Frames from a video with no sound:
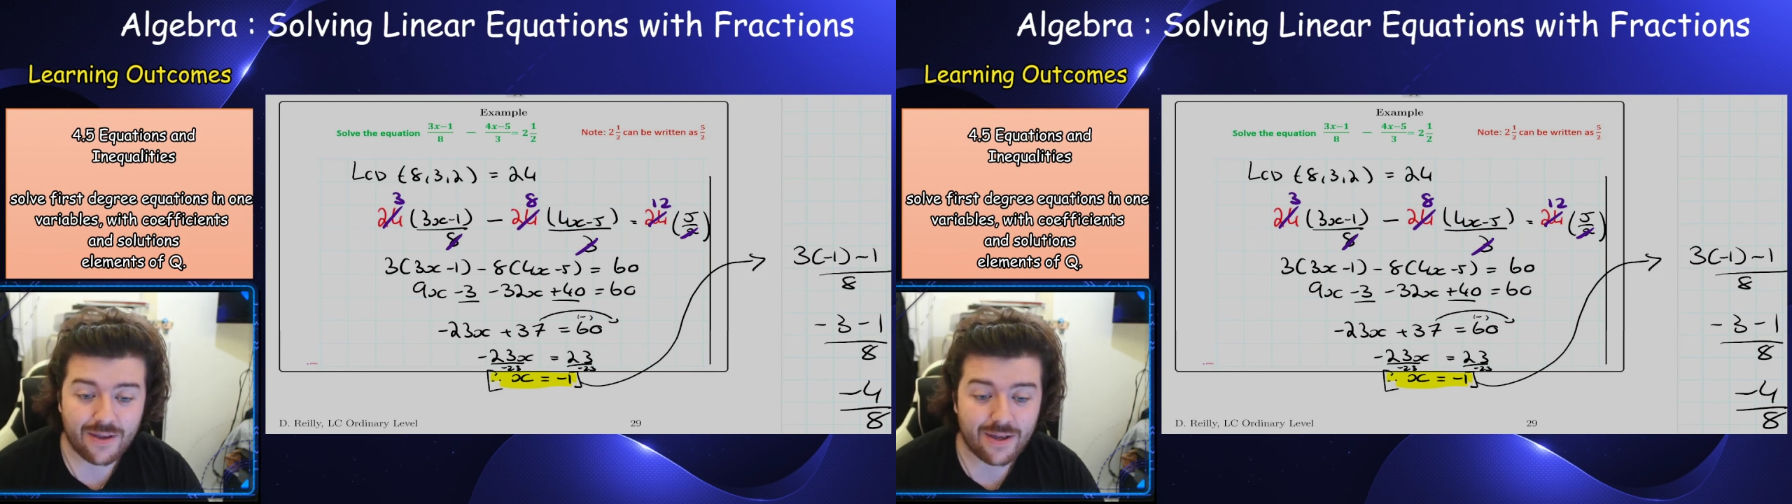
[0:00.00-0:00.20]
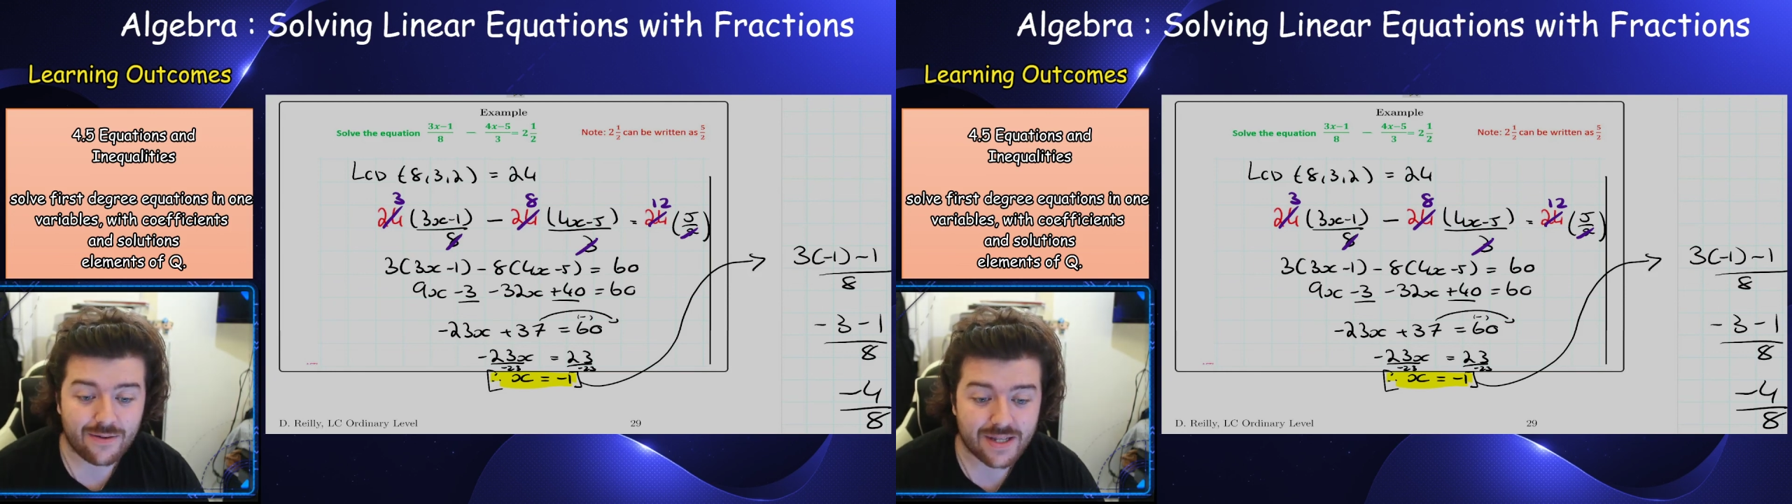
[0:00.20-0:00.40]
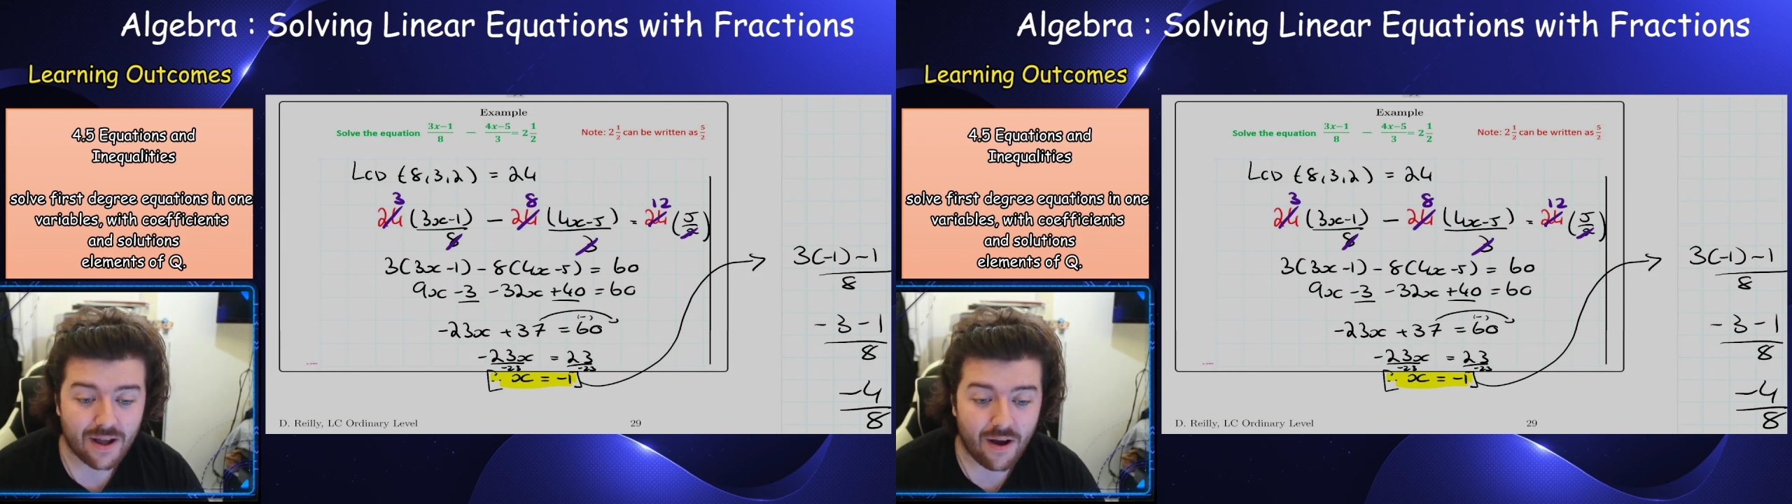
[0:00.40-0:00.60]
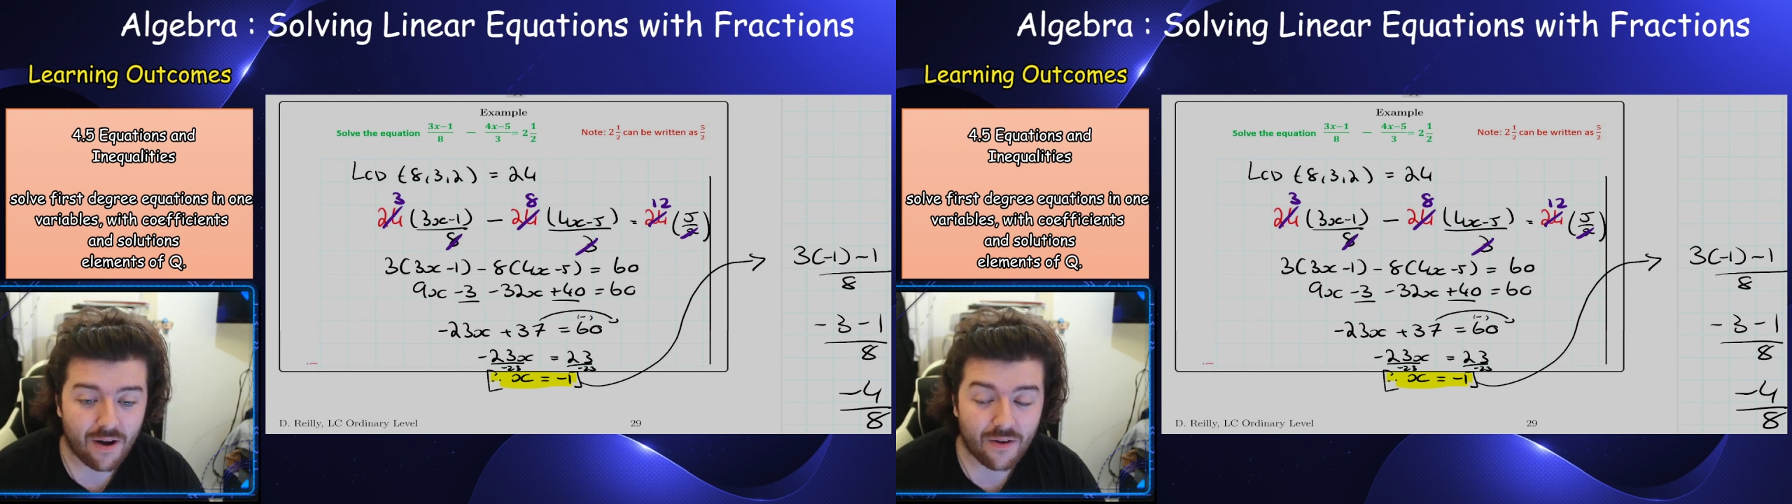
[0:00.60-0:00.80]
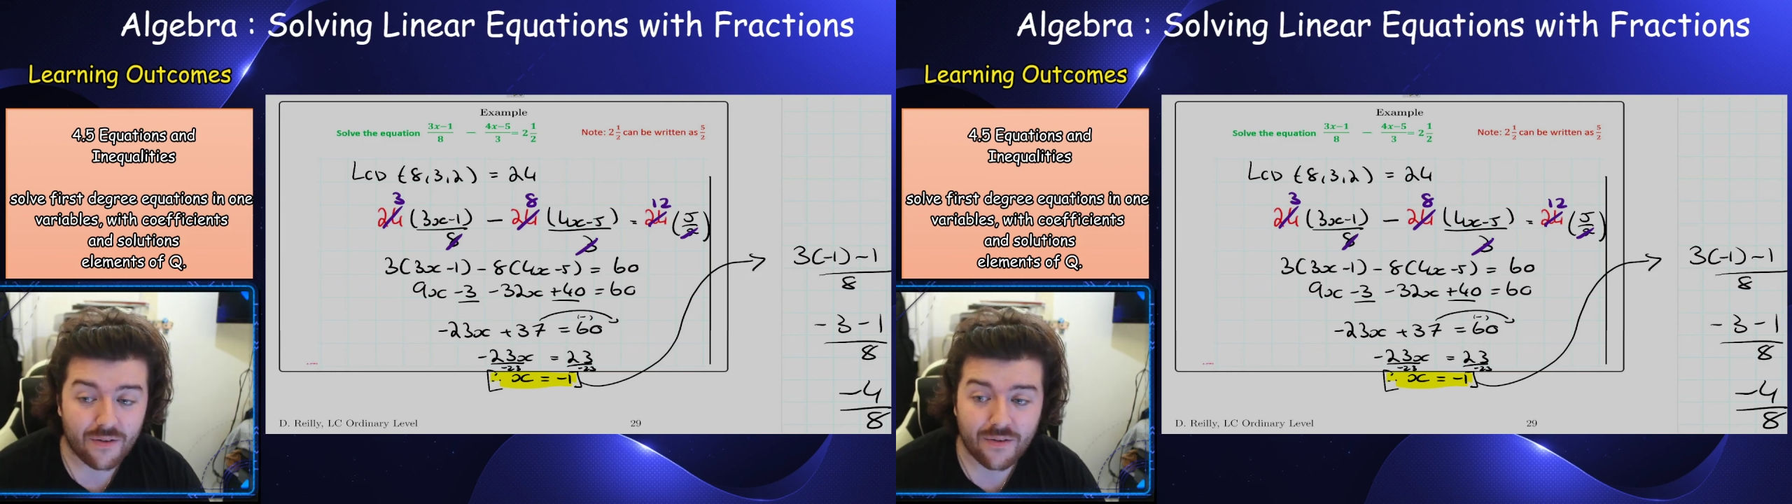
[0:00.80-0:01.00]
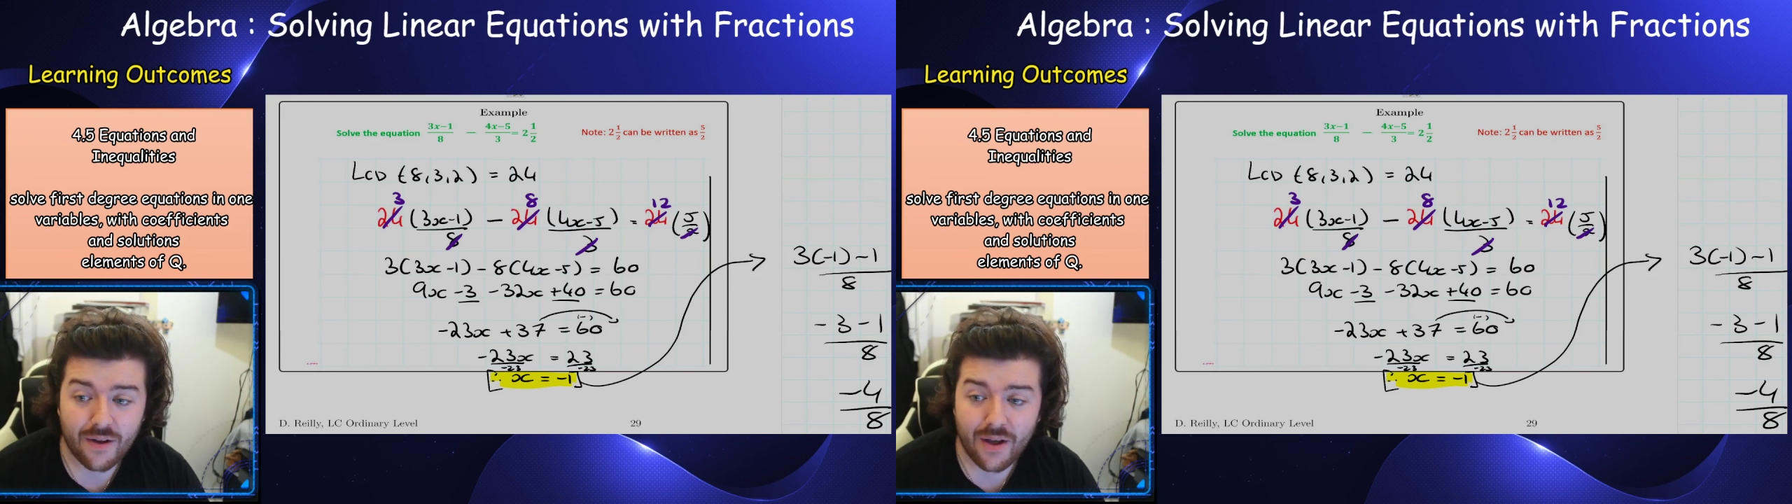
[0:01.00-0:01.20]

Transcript: you solve